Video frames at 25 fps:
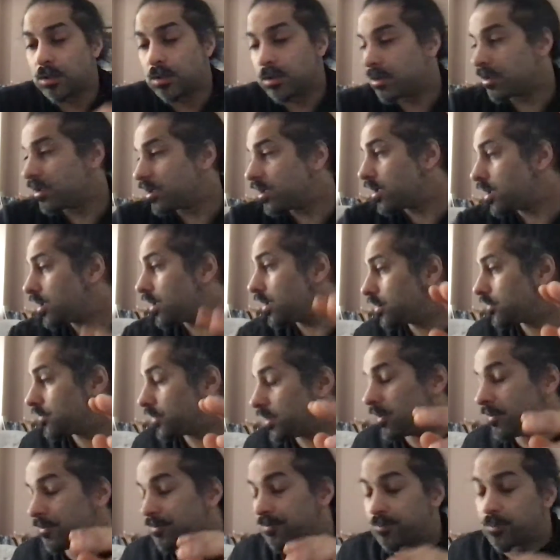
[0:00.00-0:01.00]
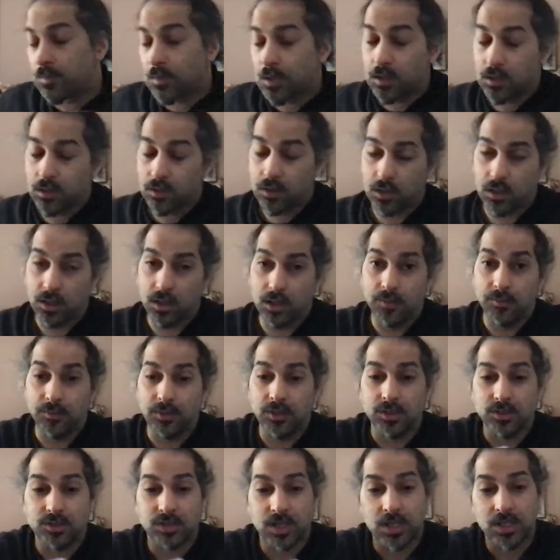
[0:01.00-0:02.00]
I am
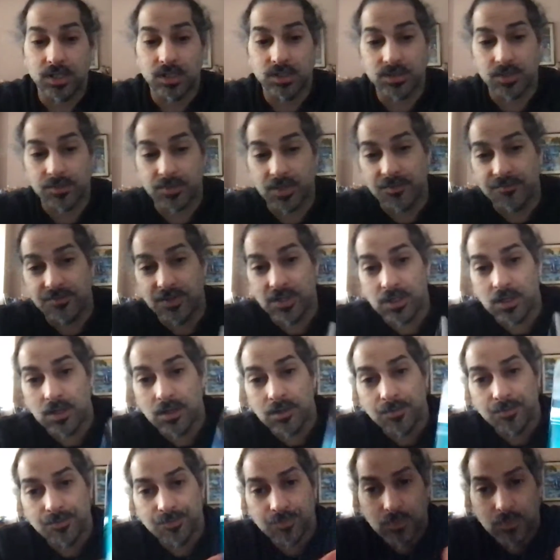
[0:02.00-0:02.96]
going to say because I'm getting fed up.